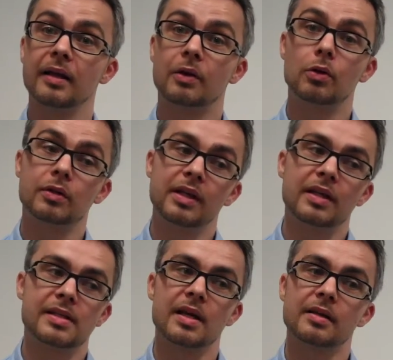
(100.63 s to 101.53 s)
and the cool
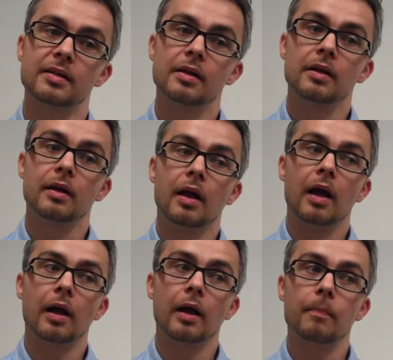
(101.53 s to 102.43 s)
thing is that
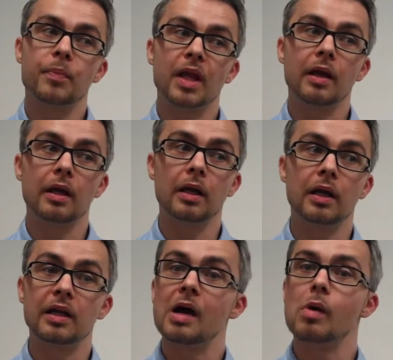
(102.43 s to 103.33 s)
um,
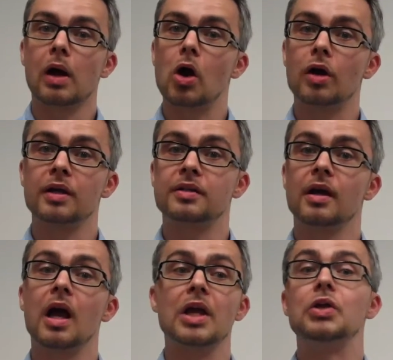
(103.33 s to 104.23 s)
in our Rocket
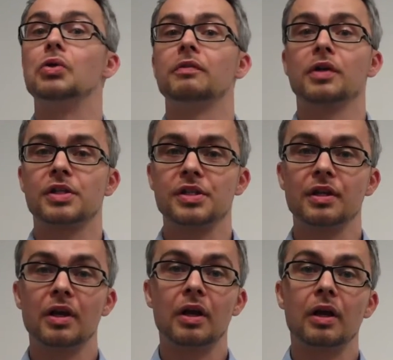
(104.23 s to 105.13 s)
uh, universe,
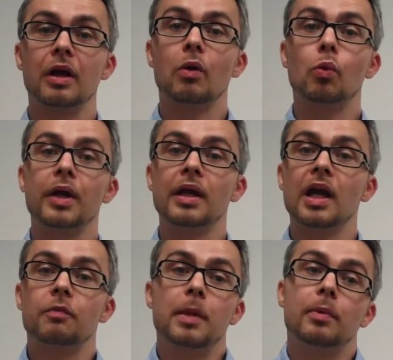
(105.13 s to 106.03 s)
we
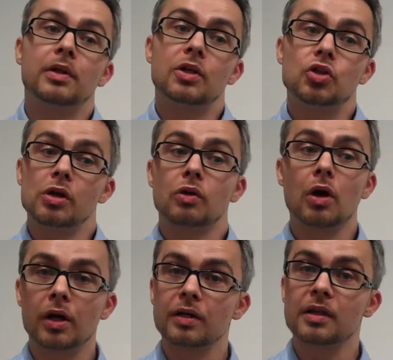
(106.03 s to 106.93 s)
have people that join
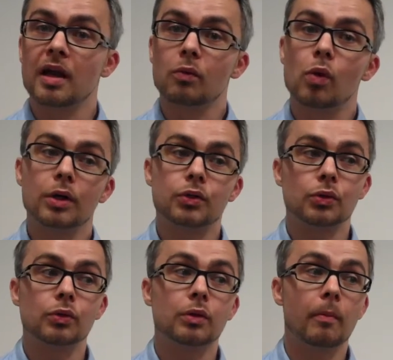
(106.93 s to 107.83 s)
Rocket and want
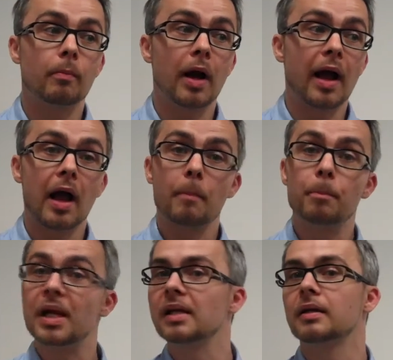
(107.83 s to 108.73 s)
to
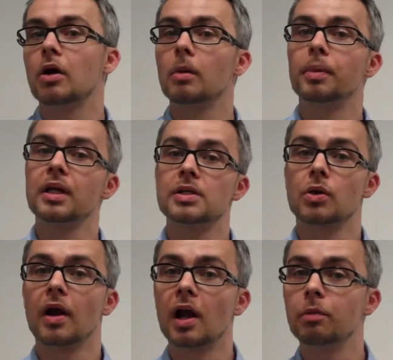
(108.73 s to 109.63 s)
build companies
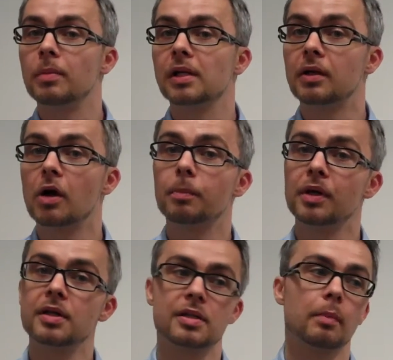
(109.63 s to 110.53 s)
or help build
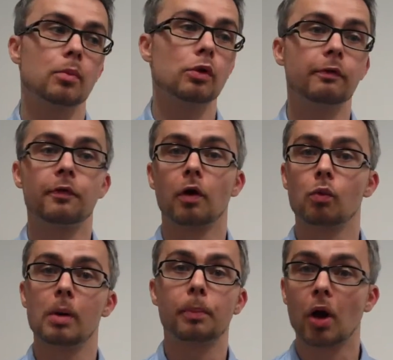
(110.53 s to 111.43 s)
companies and move
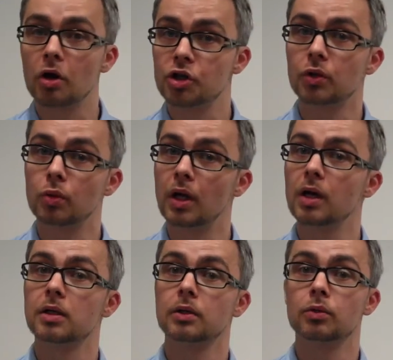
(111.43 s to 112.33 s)
from one project to the
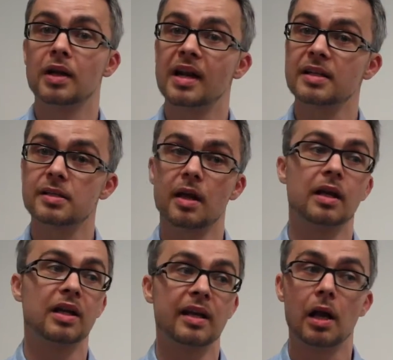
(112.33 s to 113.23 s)
other to the next and
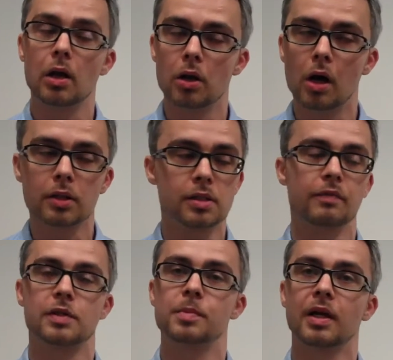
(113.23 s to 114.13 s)
yeah. get a lots
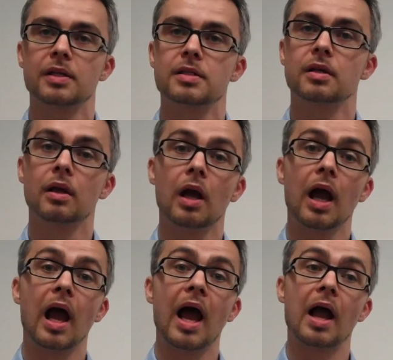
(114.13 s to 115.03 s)
of experience.
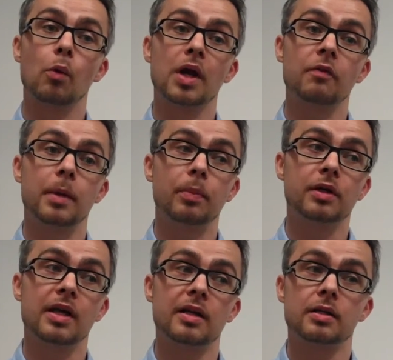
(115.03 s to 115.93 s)
Yeah. And we have
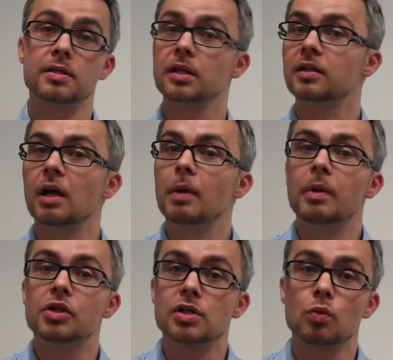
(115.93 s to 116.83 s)
people that sometimes
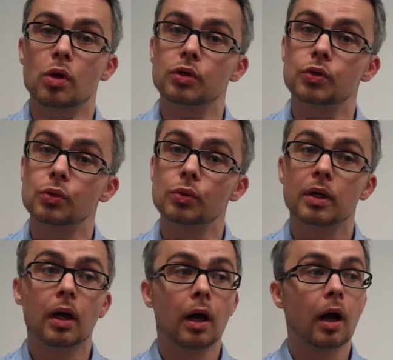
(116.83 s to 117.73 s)
maybe just want to
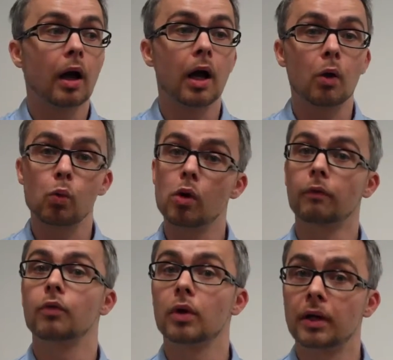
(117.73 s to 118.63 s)
uh, work
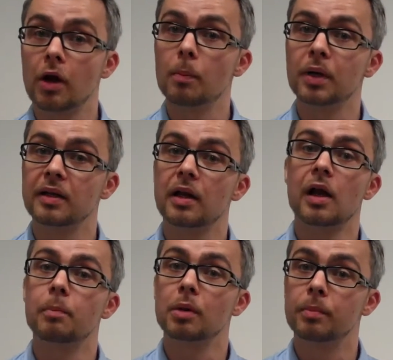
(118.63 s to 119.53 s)
for the company to
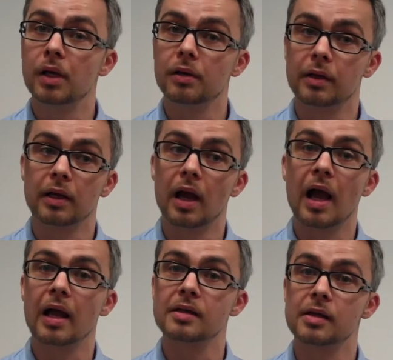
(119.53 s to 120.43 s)
help in building
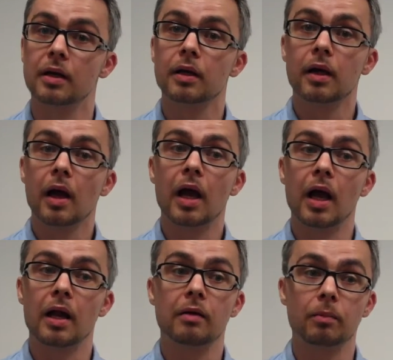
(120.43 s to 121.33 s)
and yeah. uh,
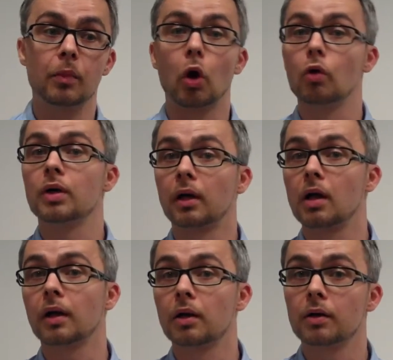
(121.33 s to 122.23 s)
and grow their
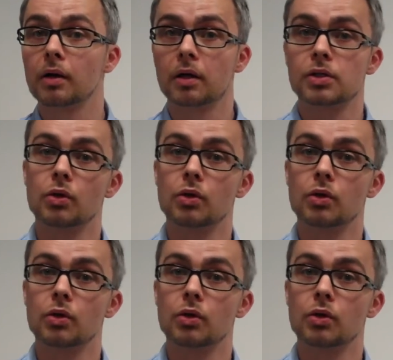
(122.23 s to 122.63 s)
career there.